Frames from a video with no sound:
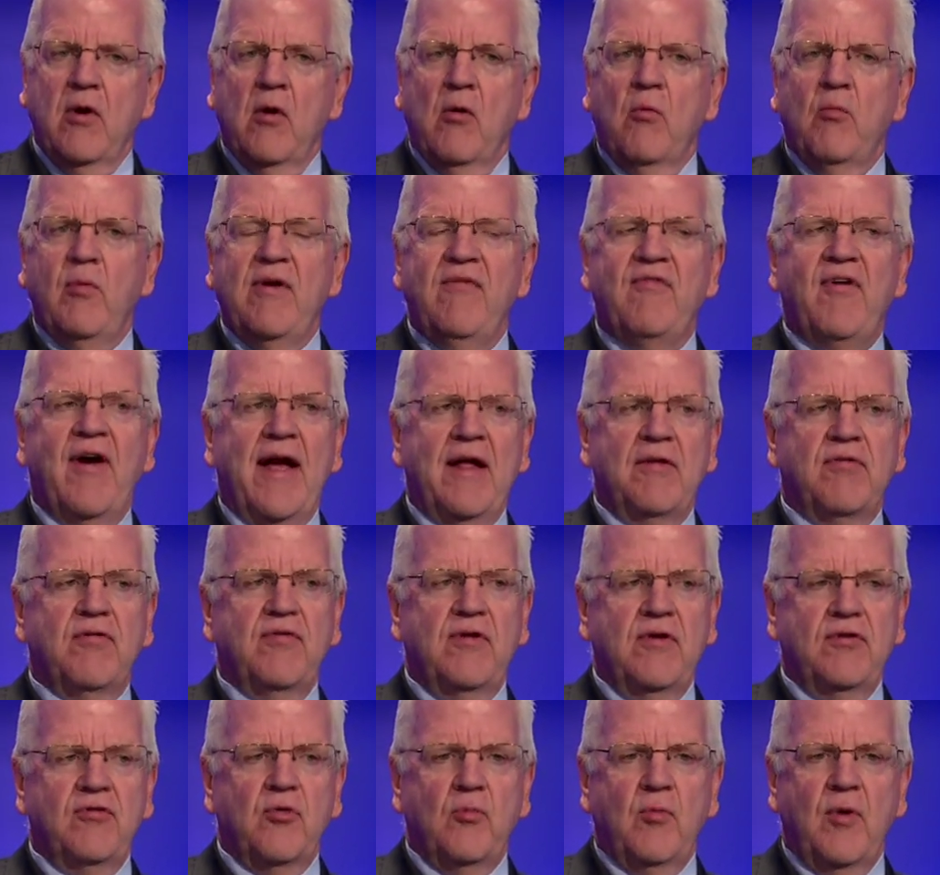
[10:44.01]
We've had
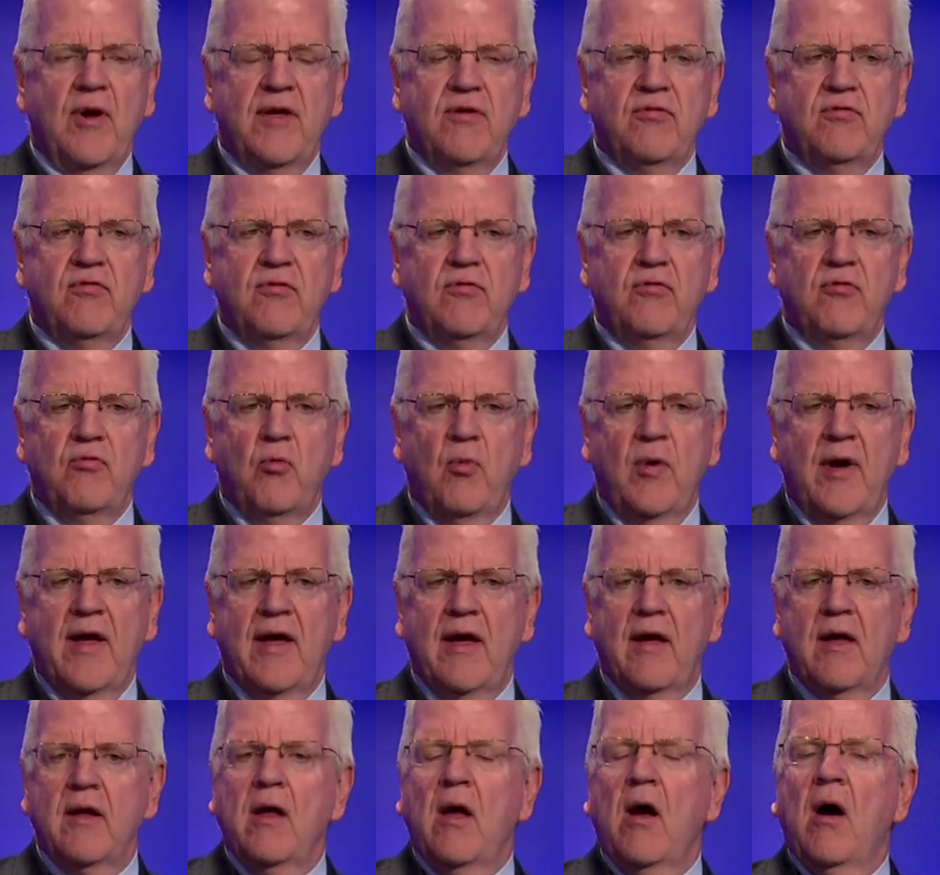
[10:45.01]
situations
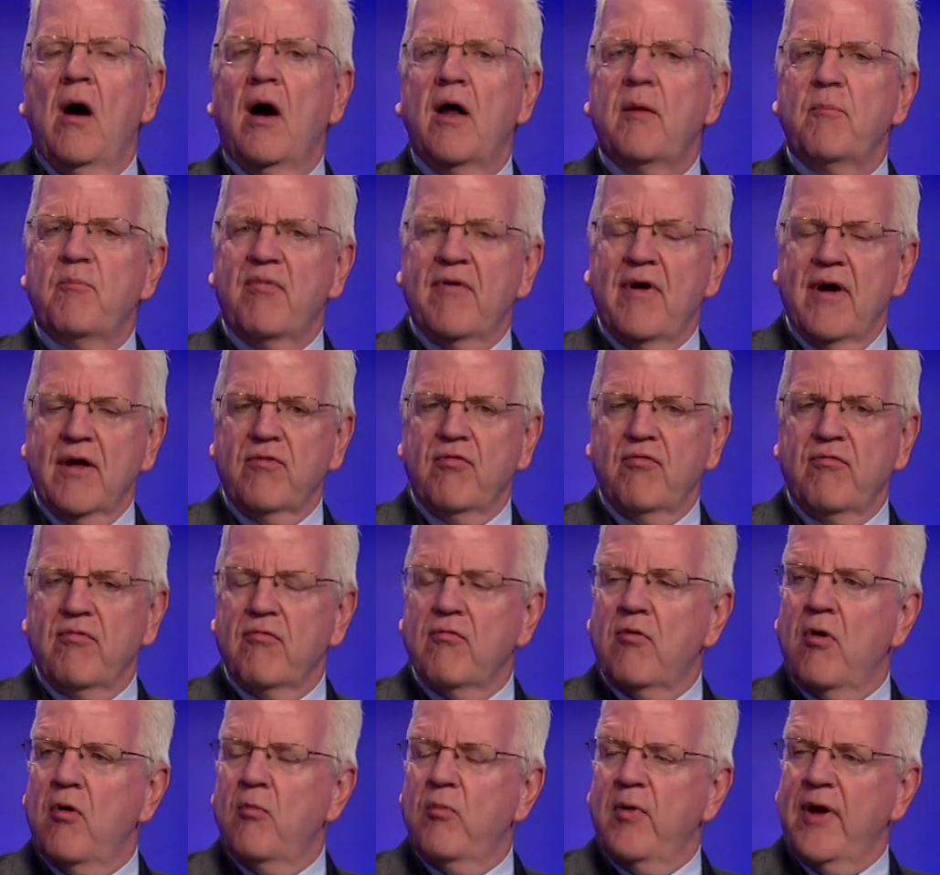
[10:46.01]
where on Bronx River
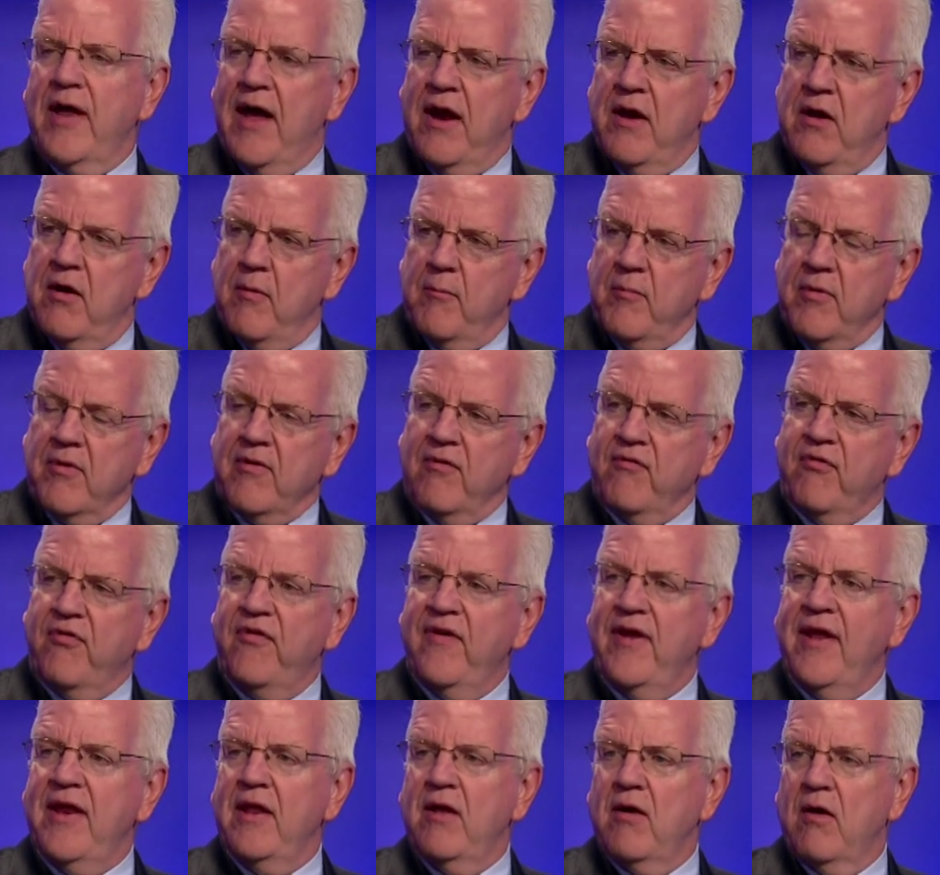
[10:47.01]
Road we had a number of
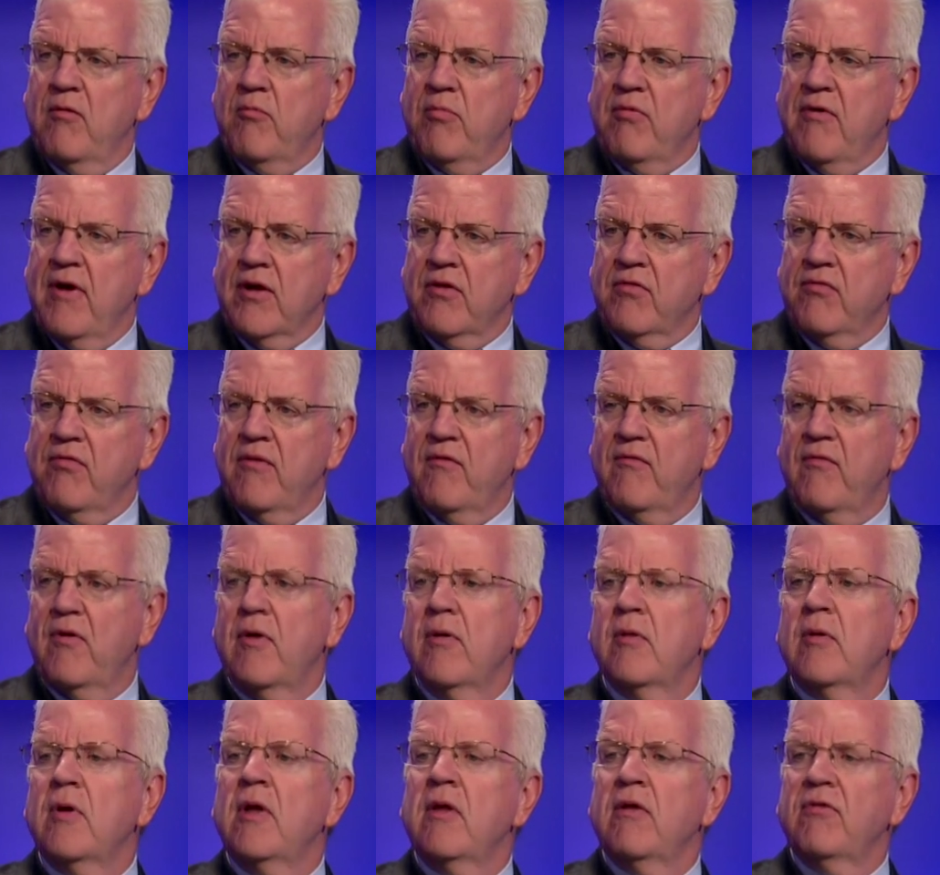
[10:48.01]
graffiti on Bronx River.
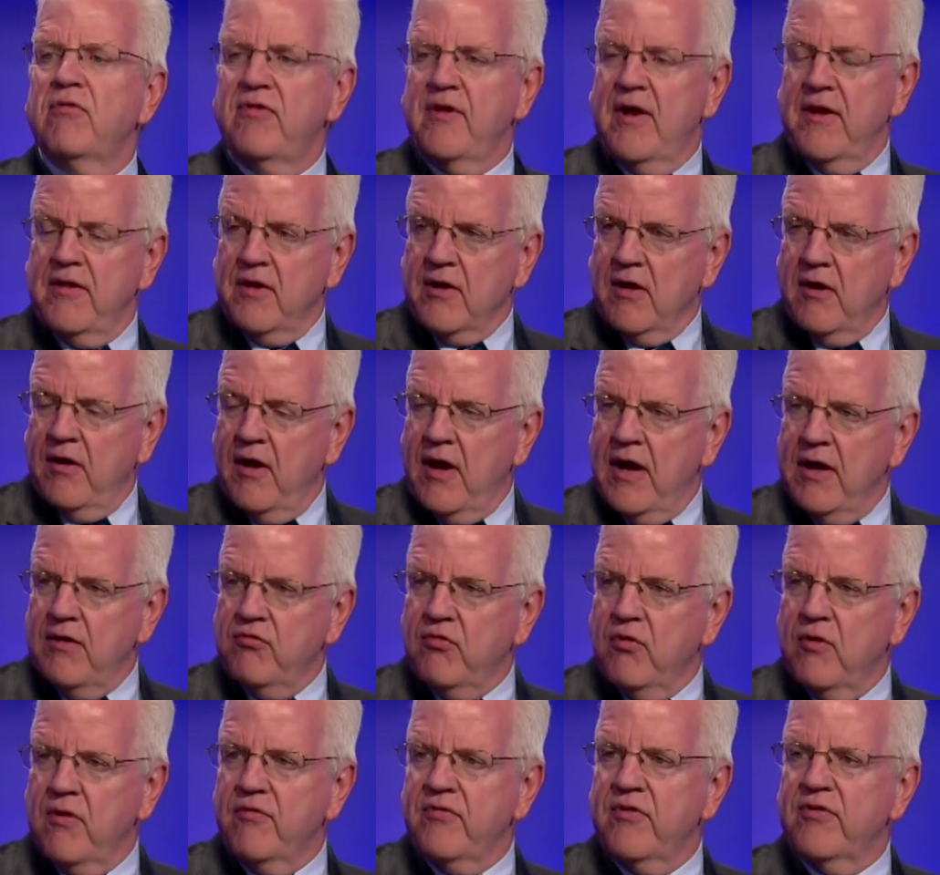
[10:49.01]
Senator Klein's
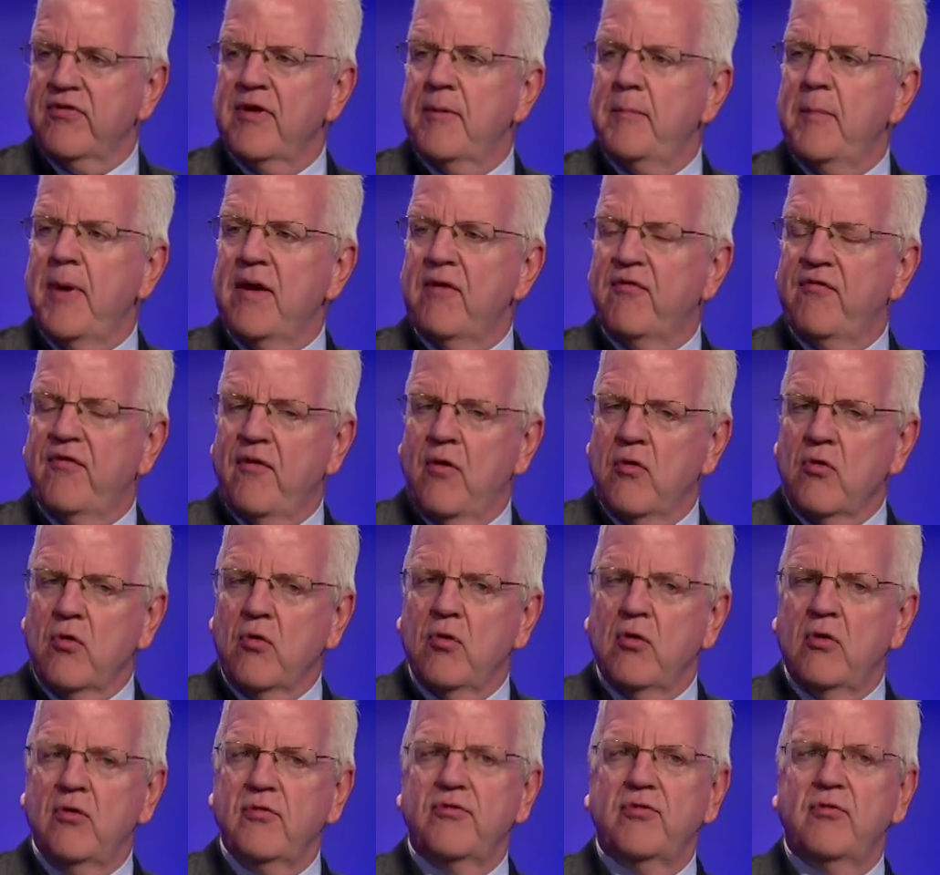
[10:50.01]
office, I made a phone
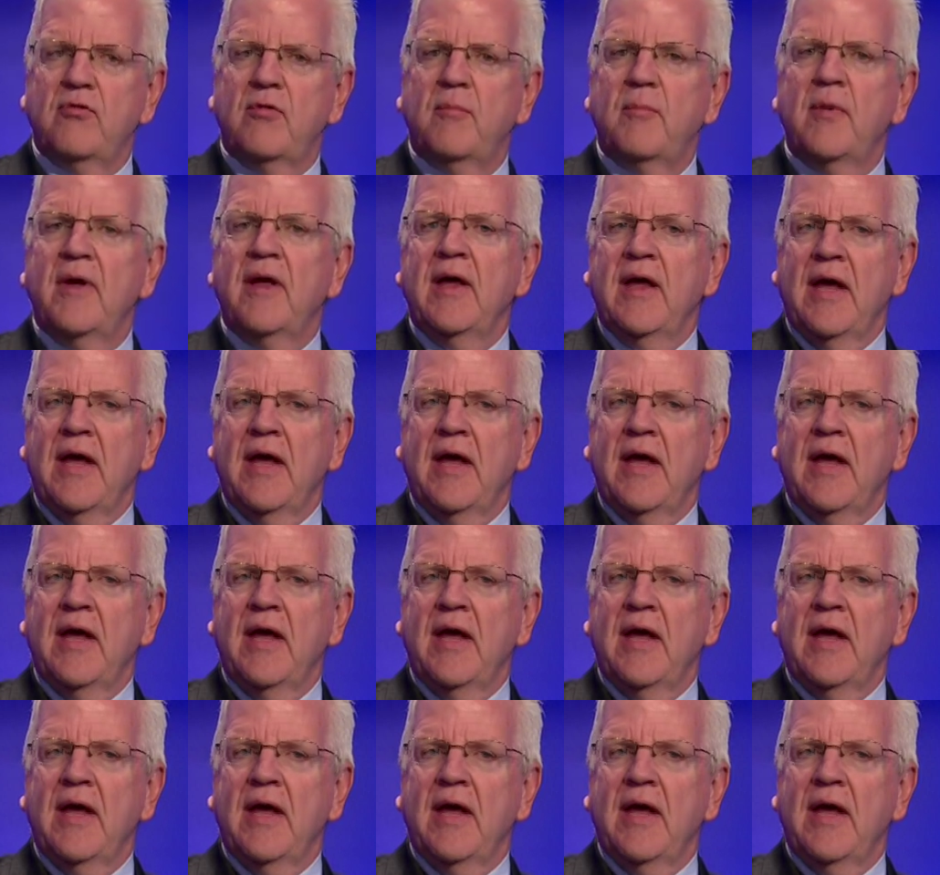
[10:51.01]
call to him.